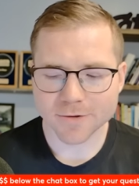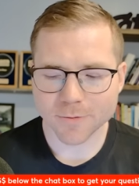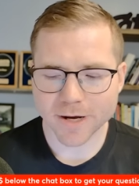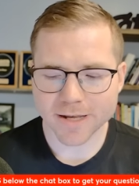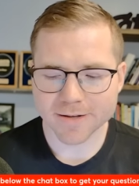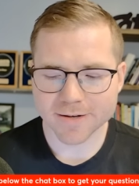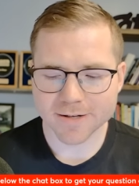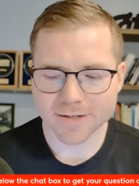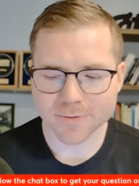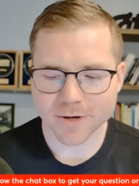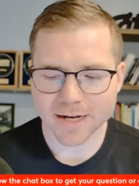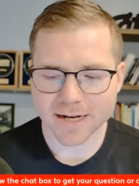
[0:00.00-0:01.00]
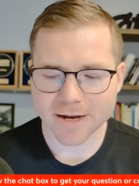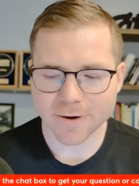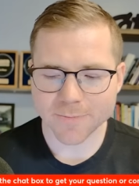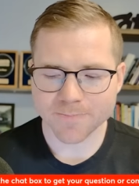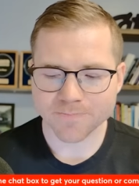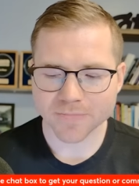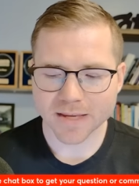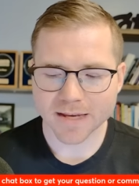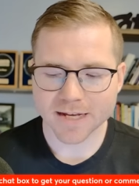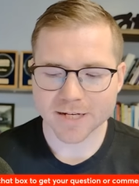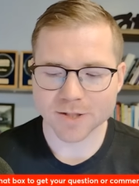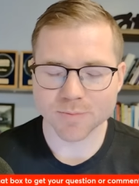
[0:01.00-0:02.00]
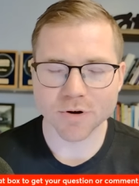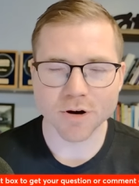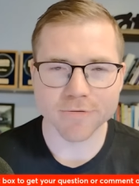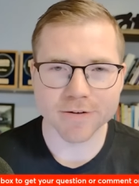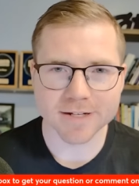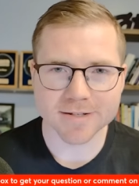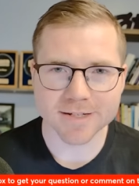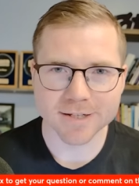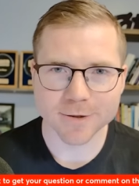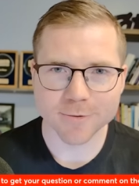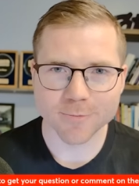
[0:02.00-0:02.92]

the way that it is right now. It is perfect.